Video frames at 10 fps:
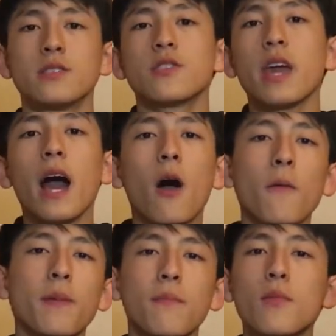So yeah,
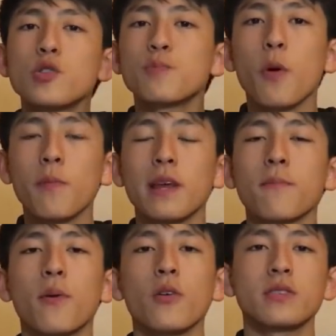I'll be most
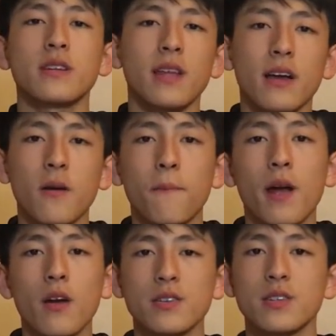probably posting that
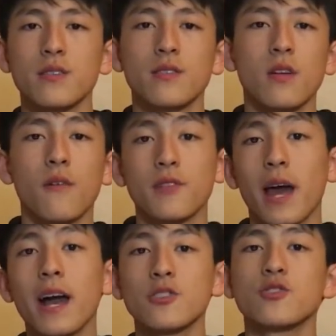comparison of the
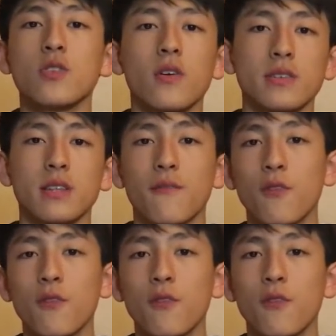Astrox and the